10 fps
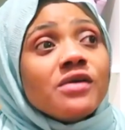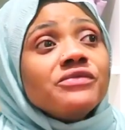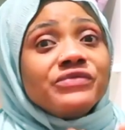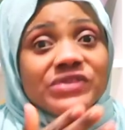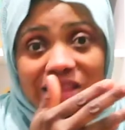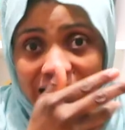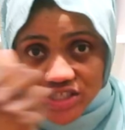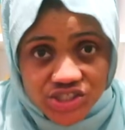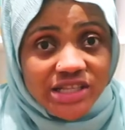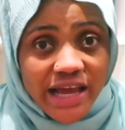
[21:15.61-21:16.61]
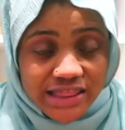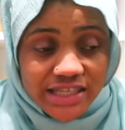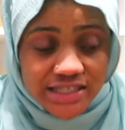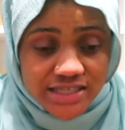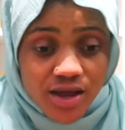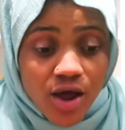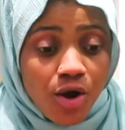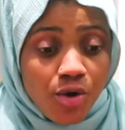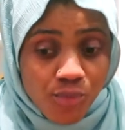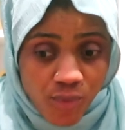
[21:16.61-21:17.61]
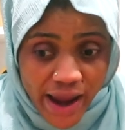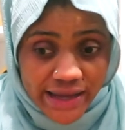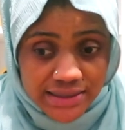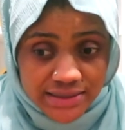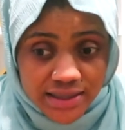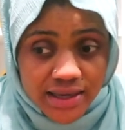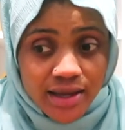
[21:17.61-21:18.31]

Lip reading: flashed like this, right?